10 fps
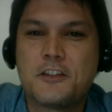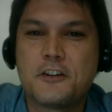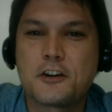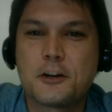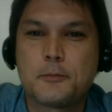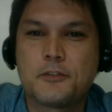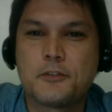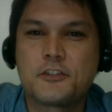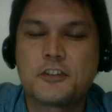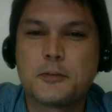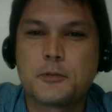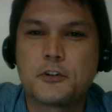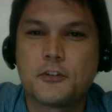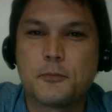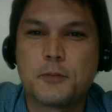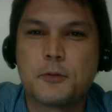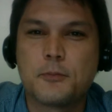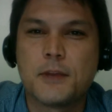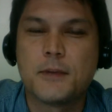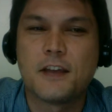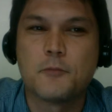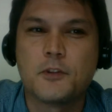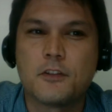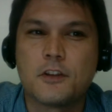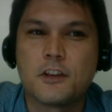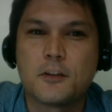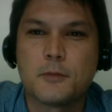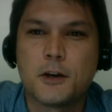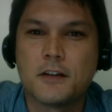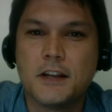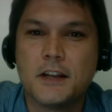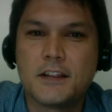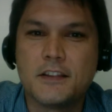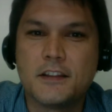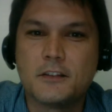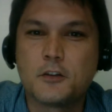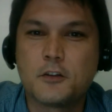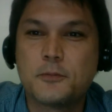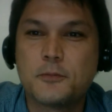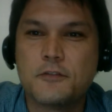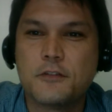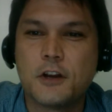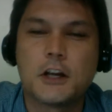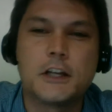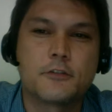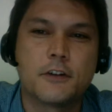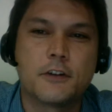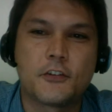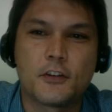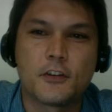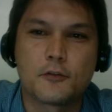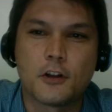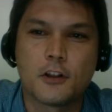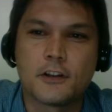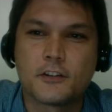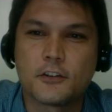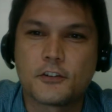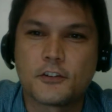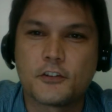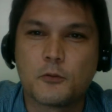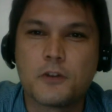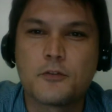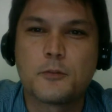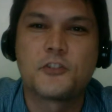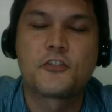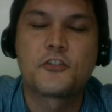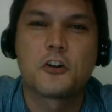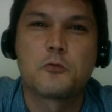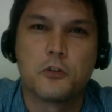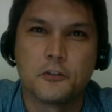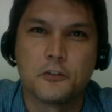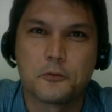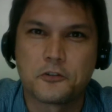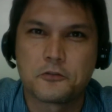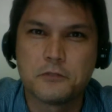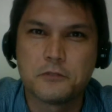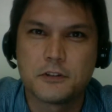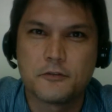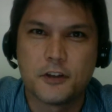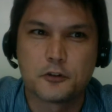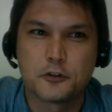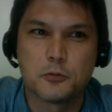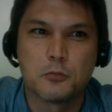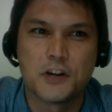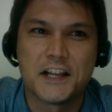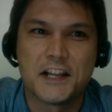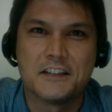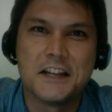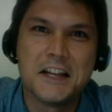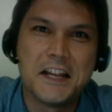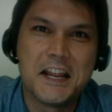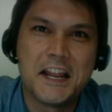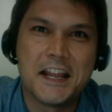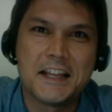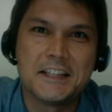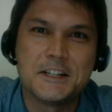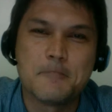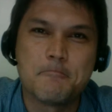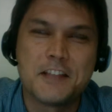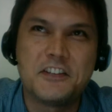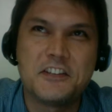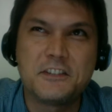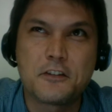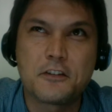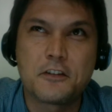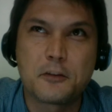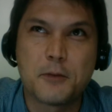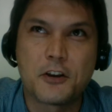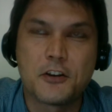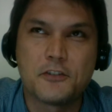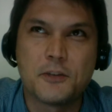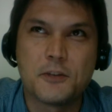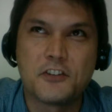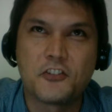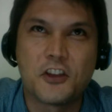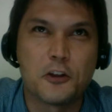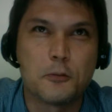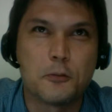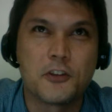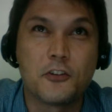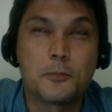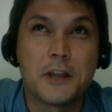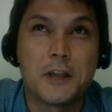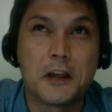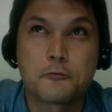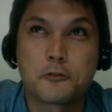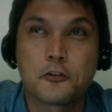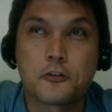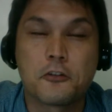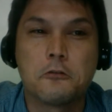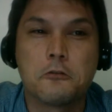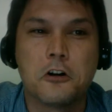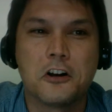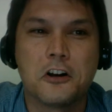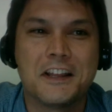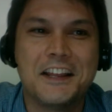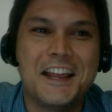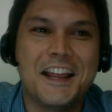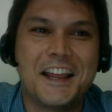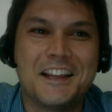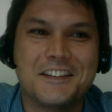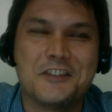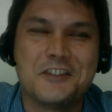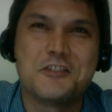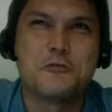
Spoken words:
there are a couple of sleepers that people maybe haven't been thinking about that look to be very interesting for holiday sellers this year. One of them is Star Wars, which is a really venerable brand. And it's easy to think about it as being stale because it's been out for so long. And, you